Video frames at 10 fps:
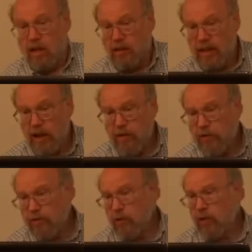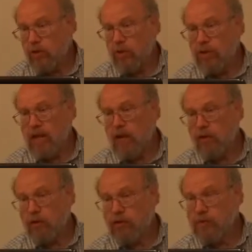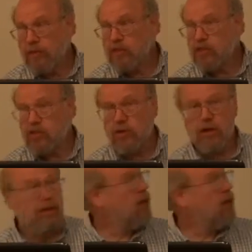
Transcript: The aerial view of the North Tower when it was being destroyed